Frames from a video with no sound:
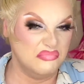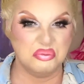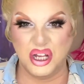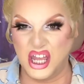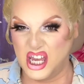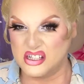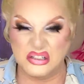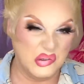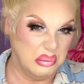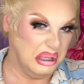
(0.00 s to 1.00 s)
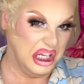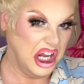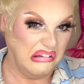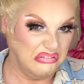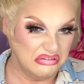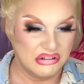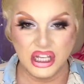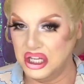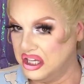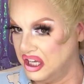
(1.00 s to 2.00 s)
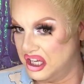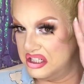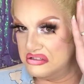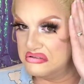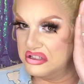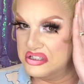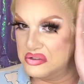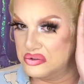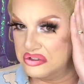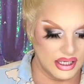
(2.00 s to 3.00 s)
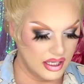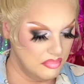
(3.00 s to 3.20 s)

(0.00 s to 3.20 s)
My hair's grippy enough and it's all good.